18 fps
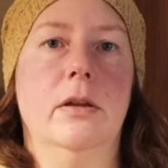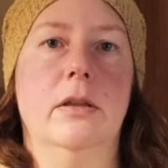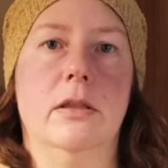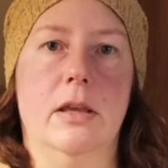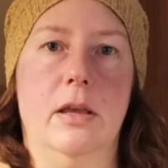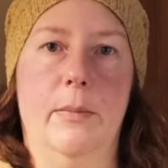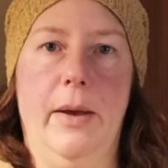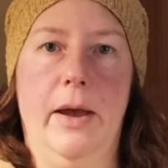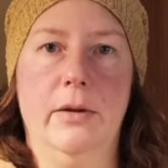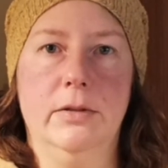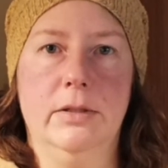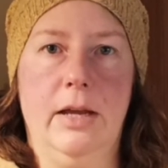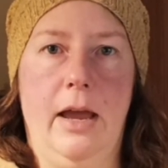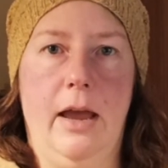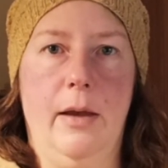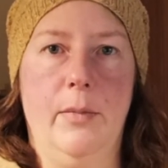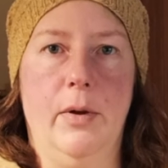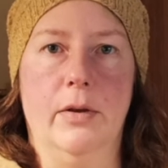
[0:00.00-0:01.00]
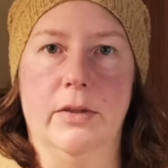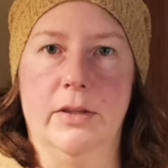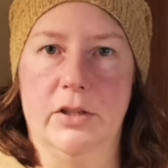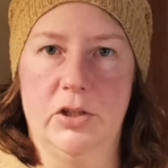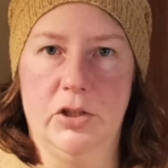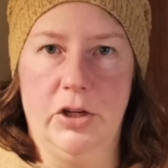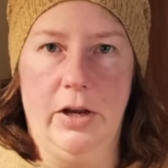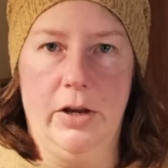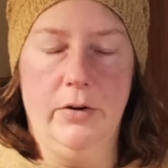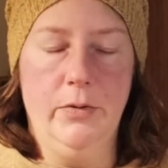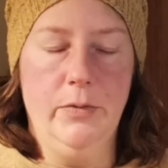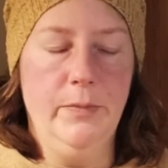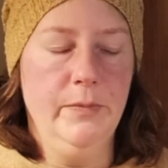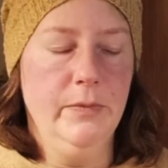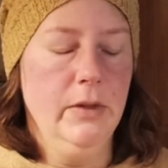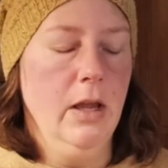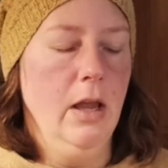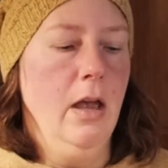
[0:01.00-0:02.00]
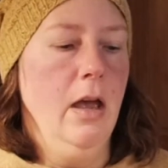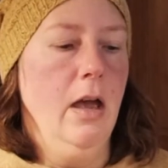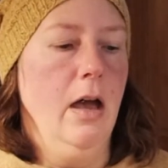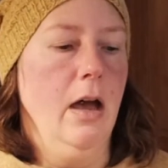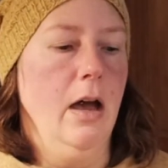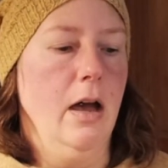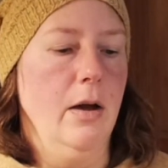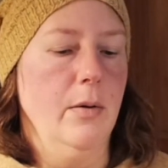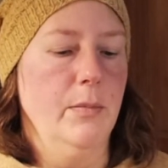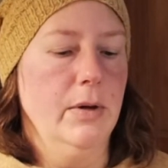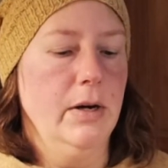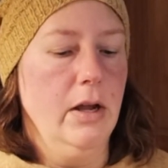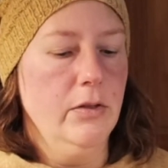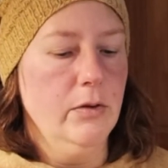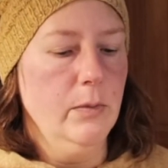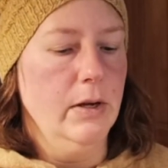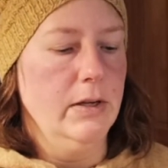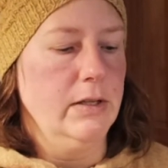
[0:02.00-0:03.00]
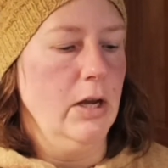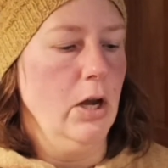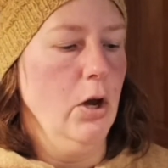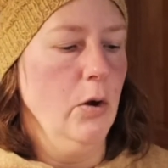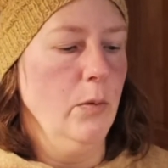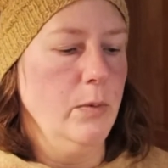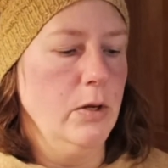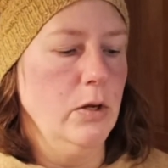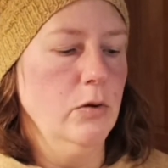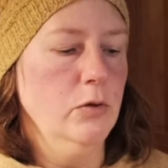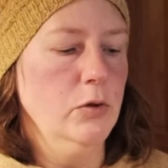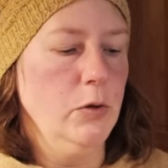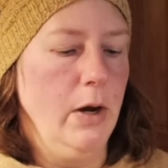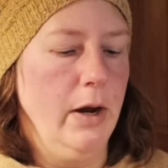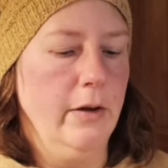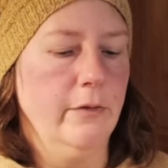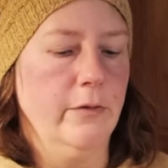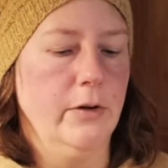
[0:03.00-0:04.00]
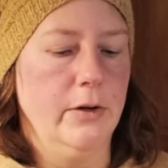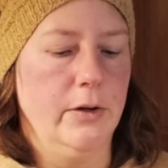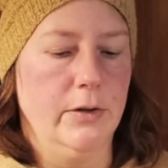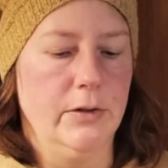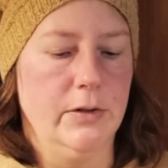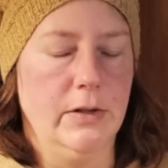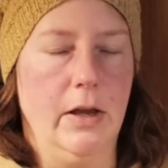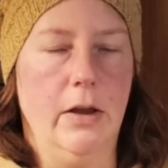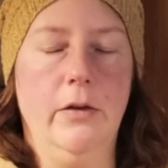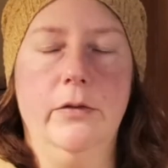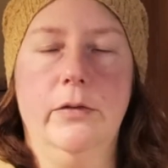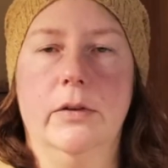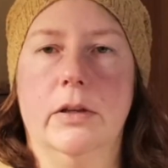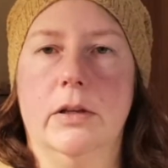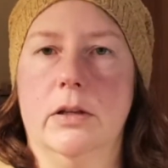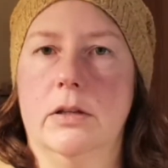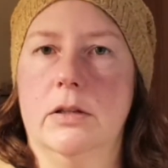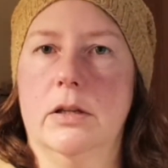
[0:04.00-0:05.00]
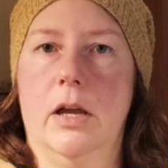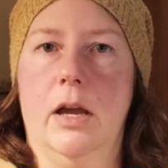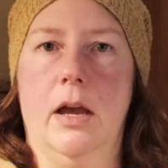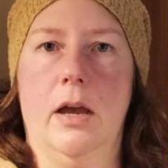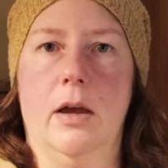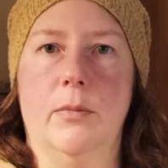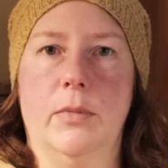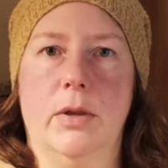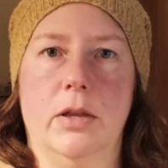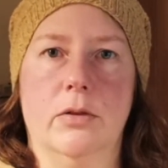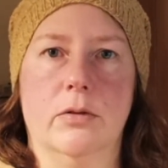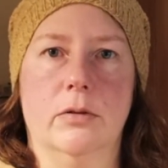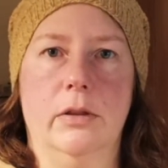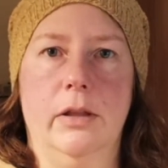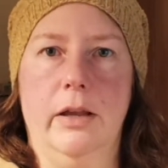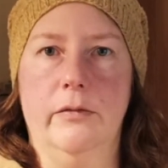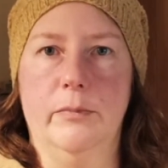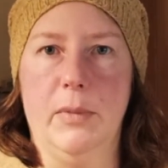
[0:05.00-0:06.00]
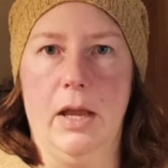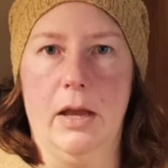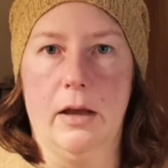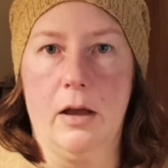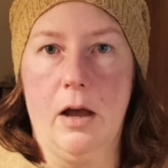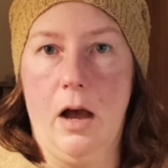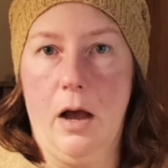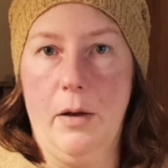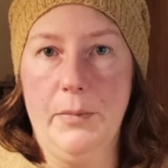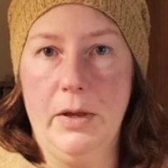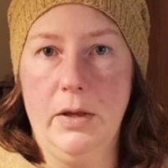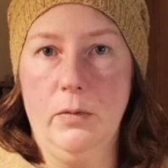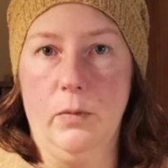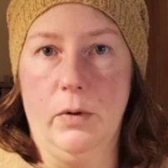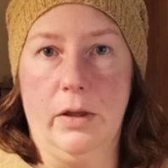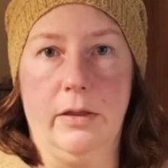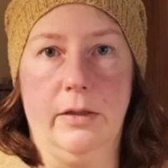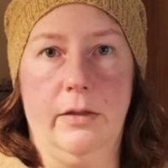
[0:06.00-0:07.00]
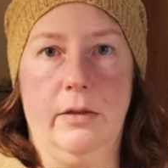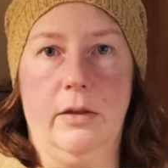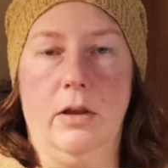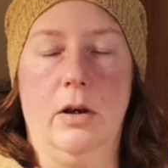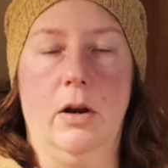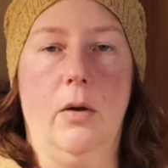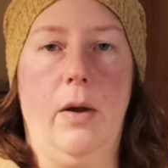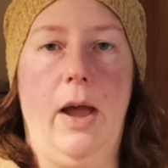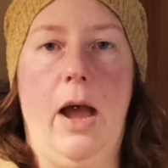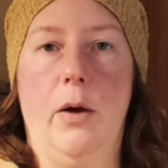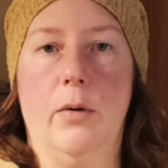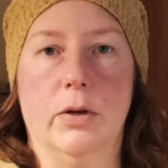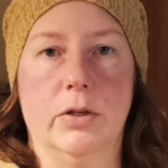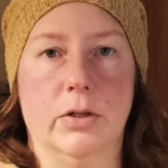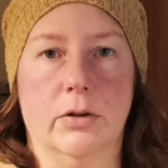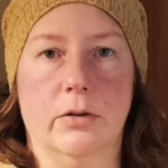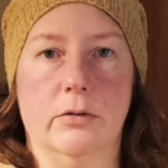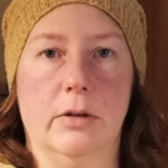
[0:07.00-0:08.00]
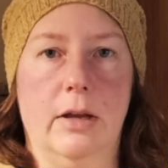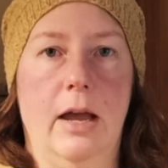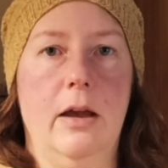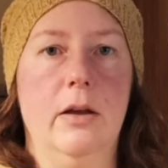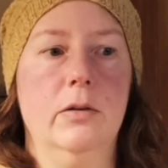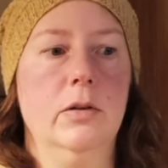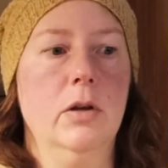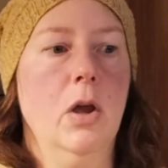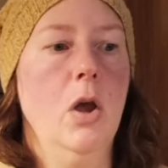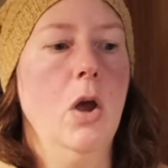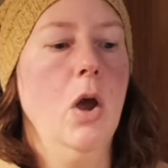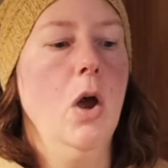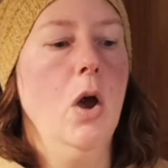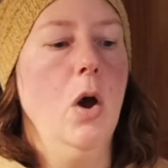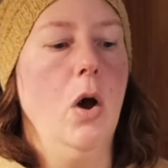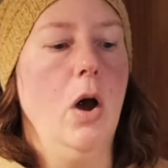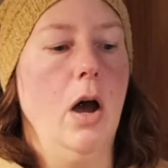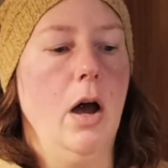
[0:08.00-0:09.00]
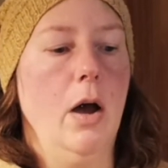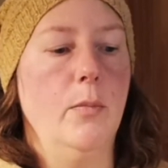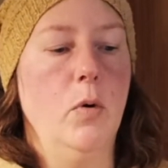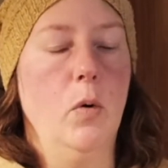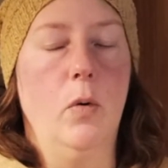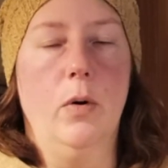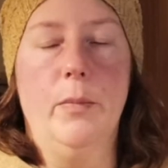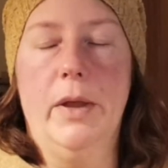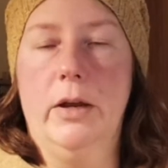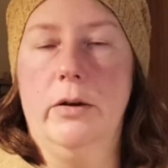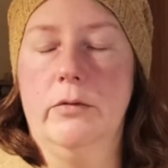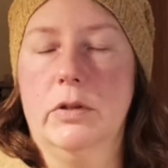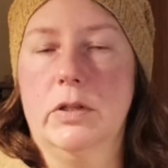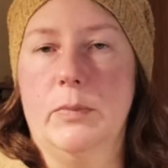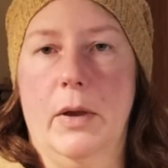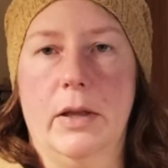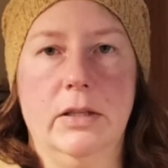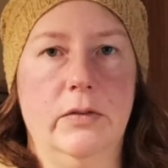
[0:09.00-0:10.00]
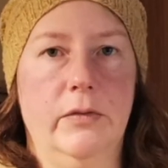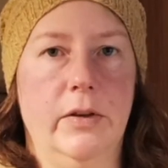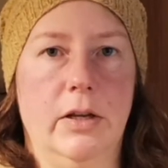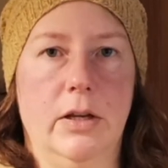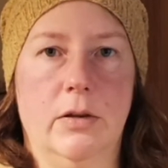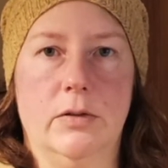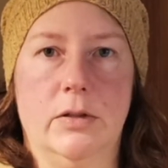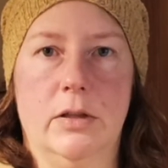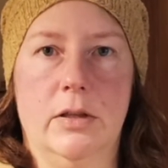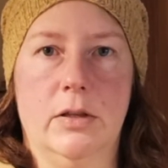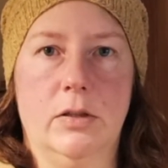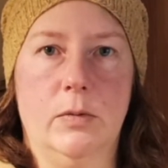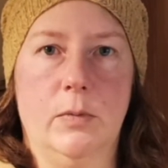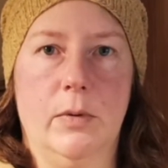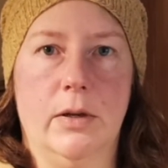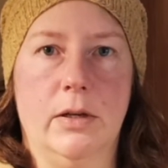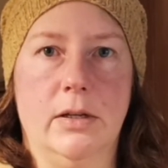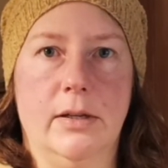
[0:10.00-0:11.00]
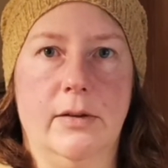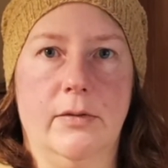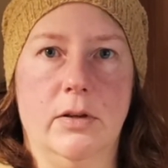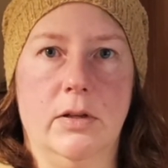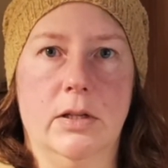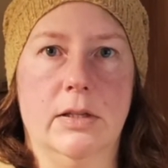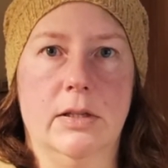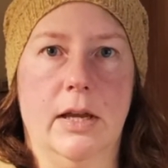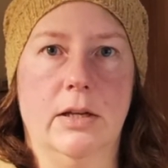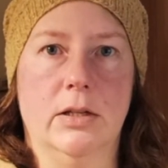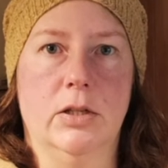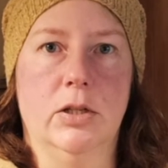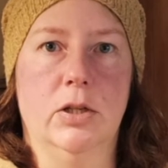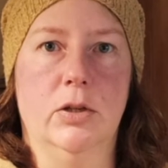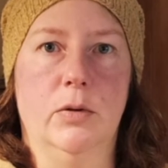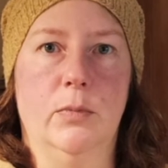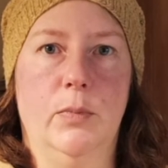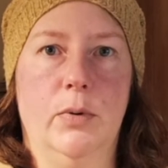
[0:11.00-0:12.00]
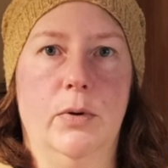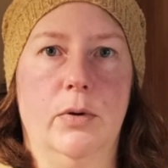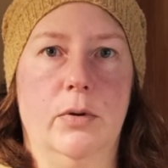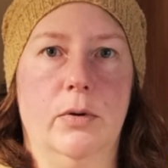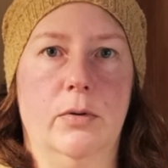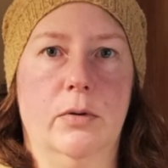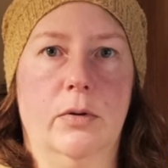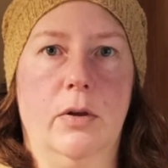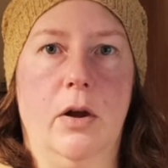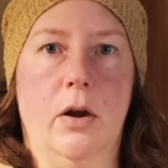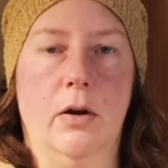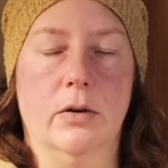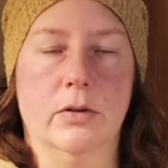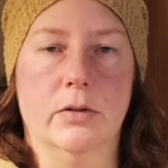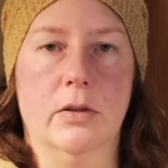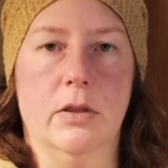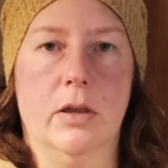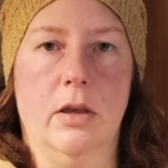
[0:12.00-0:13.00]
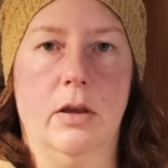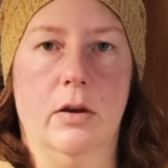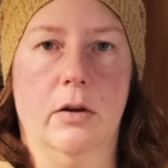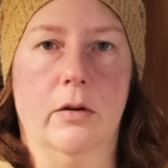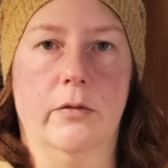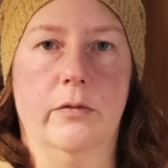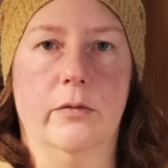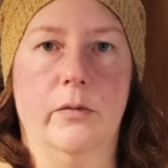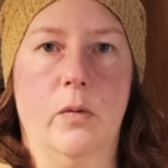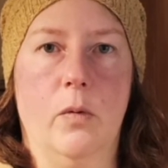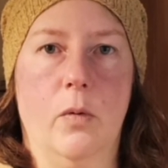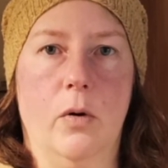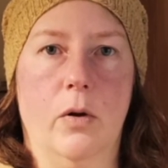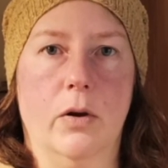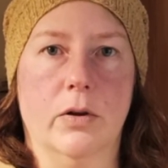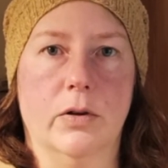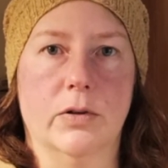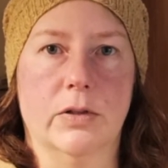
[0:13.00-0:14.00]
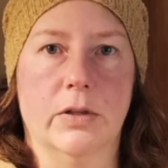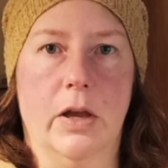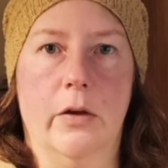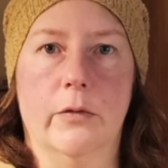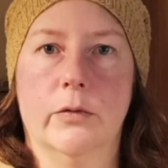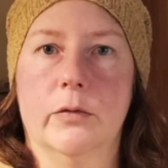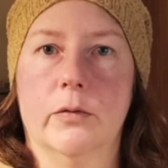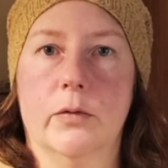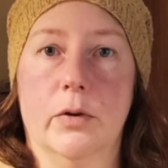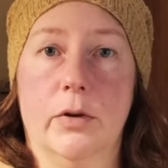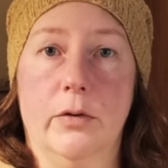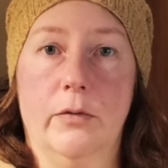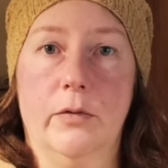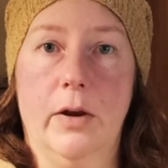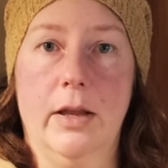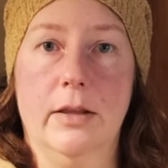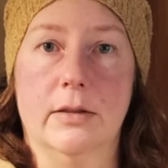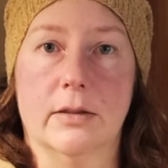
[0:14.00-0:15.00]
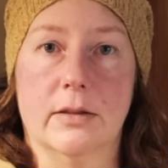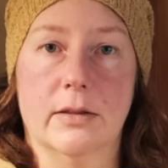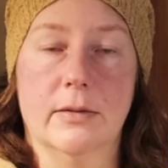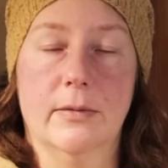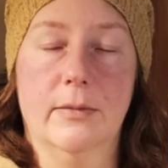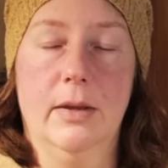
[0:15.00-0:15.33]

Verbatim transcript: About tab on this channel. But otherwise, I hope you try it for yourself, and either leave me a comment with, you know, how it turned out, or make a response video to this one if you decide to pull cards of the year for yourself or for your friends.